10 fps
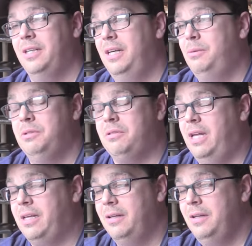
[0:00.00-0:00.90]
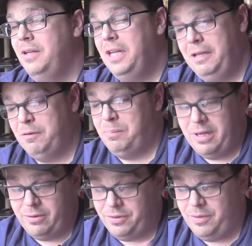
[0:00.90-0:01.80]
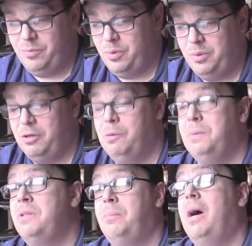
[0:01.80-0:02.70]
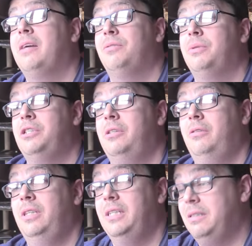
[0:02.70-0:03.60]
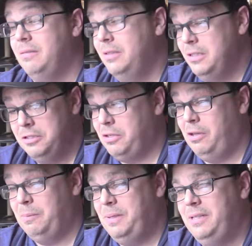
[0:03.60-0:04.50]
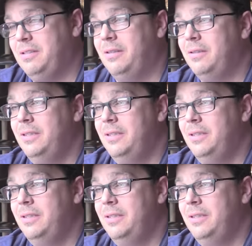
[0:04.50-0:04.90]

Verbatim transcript: It was like even better than when we opened the box originally and saw the pizza.